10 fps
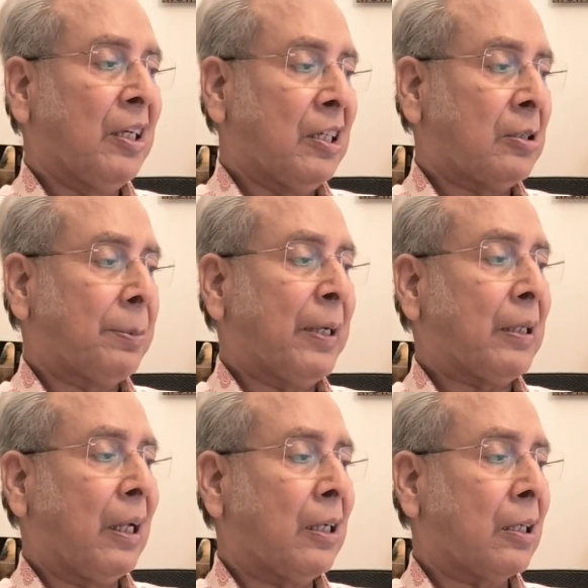
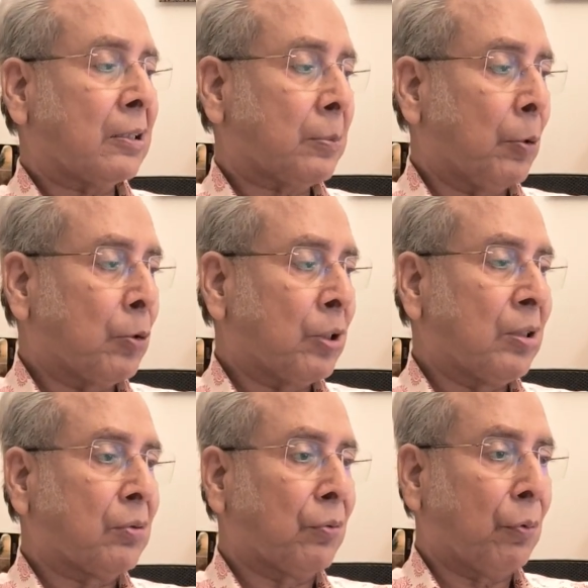Expect
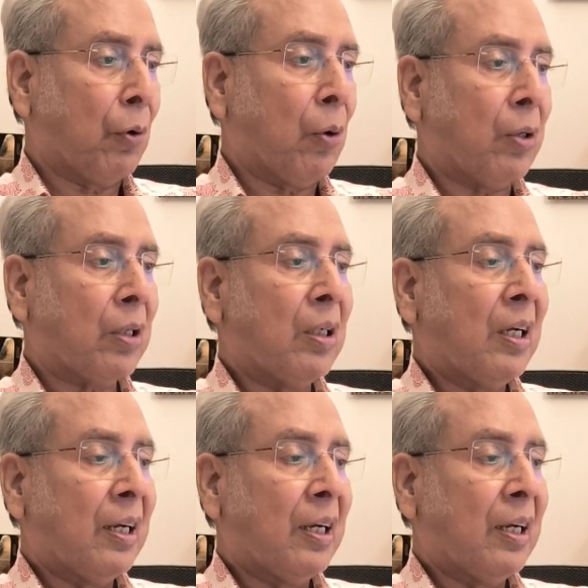explosions, war,